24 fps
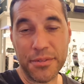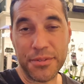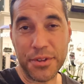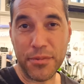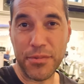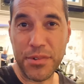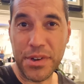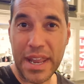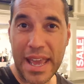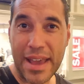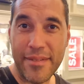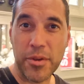If
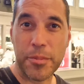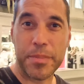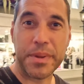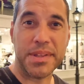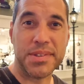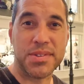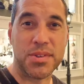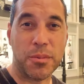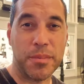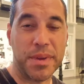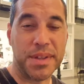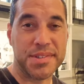you've never
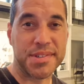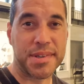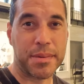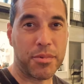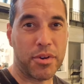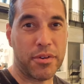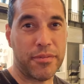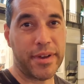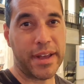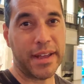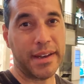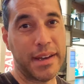been to a
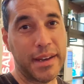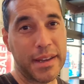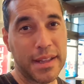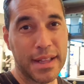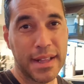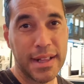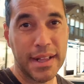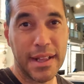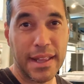midsummer event,